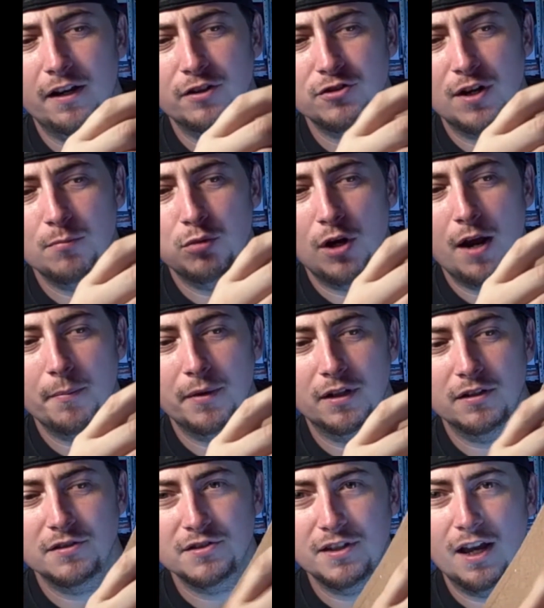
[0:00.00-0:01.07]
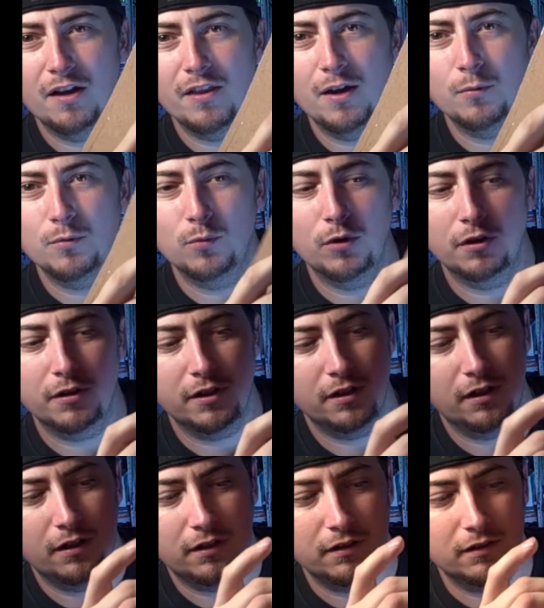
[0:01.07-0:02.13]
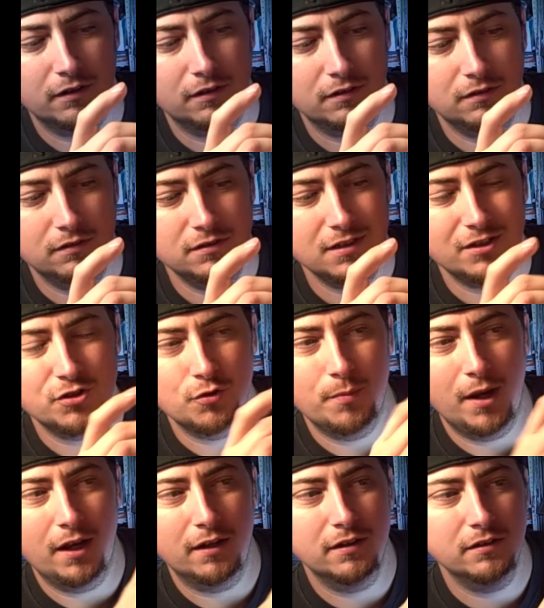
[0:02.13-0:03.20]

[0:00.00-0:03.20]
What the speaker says: I tried priming it to see how that would work, and it's not too bad.